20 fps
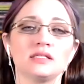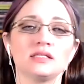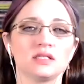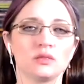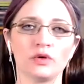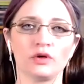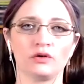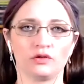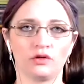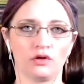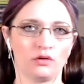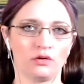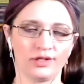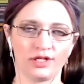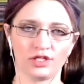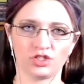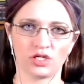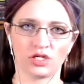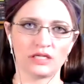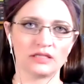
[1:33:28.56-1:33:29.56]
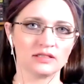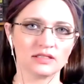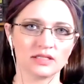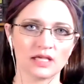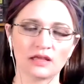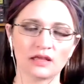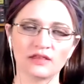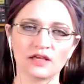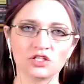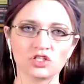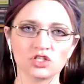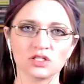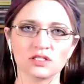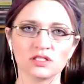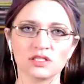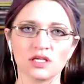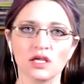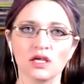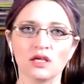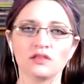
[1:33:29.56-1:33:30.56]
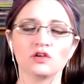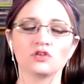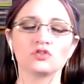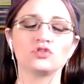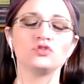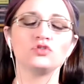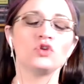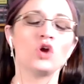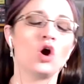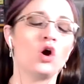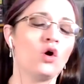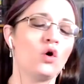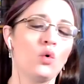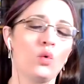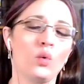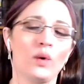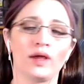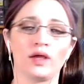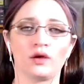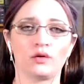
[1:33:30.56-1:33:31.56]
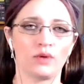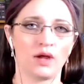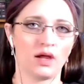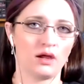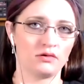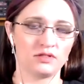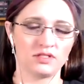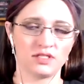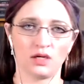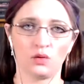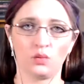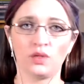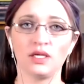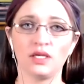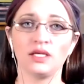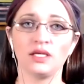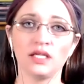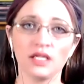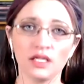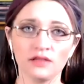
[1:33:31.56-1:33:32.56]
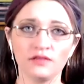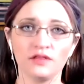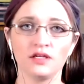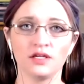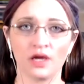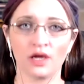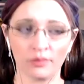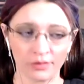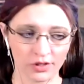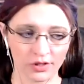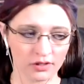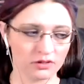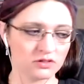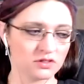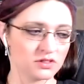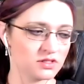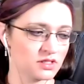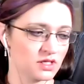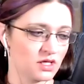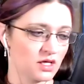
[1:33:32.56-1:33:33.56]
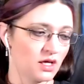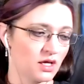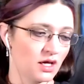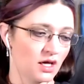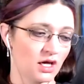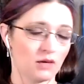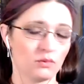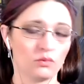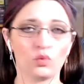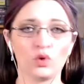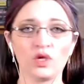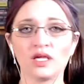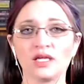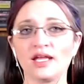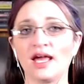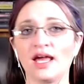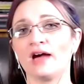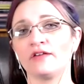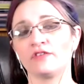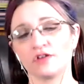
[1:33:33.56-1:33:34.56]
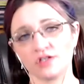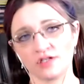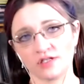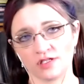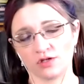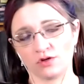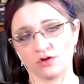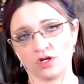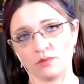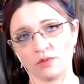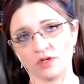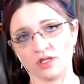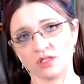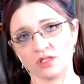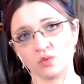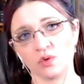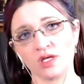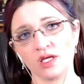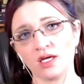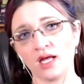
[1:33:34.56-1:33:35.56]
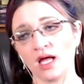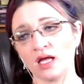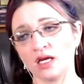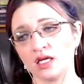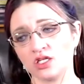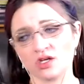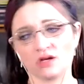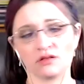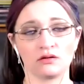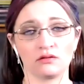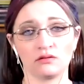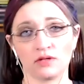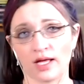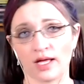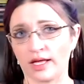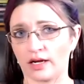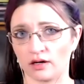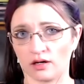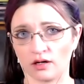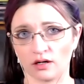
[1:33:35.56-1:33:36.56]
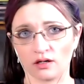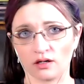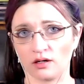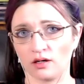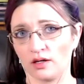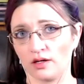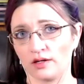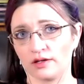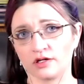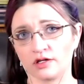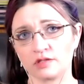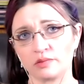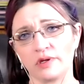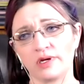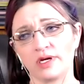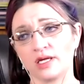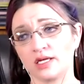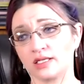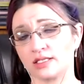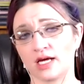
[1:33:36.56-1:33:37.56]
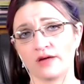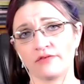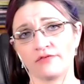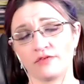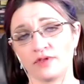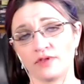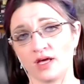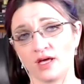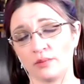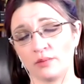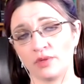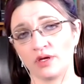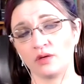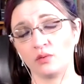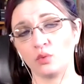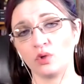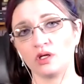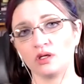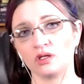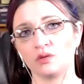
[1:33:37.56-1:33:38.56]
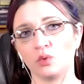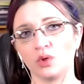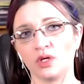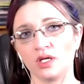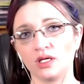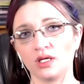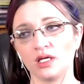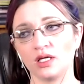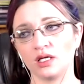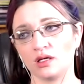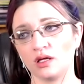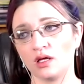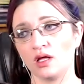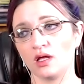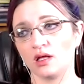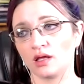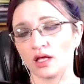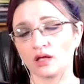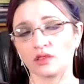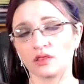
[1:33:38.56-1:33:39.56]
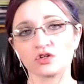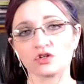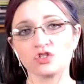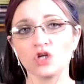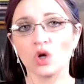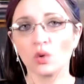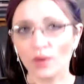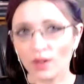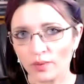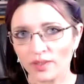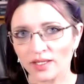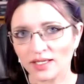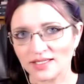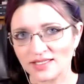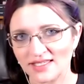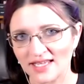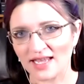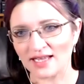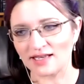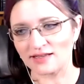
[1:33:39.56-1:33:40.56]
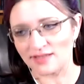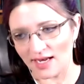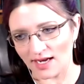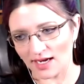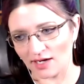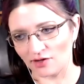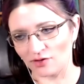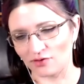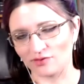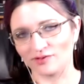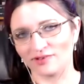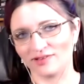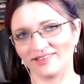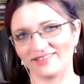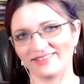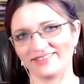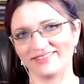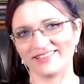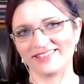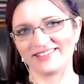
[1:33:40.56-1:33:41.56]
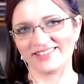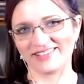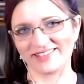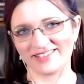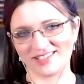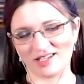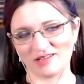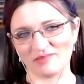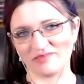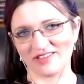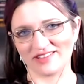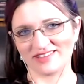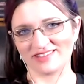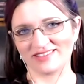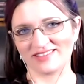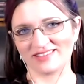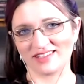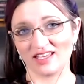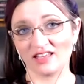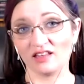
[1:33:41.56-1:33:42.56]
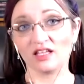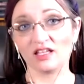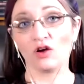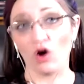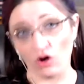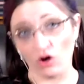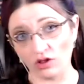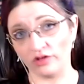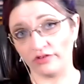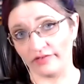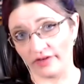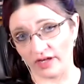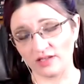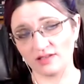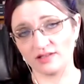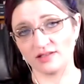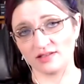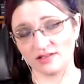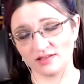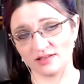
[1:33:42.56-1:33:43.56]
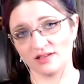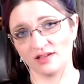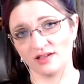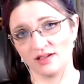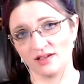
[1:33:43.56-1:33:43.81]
to build coalitions. Like that's just, there's no way around it. We need the numbers. We can have our disagreements. We can hate each other later. There's plenty of time for that. But we need, like, there's no way we can take down the system that's killing all of us,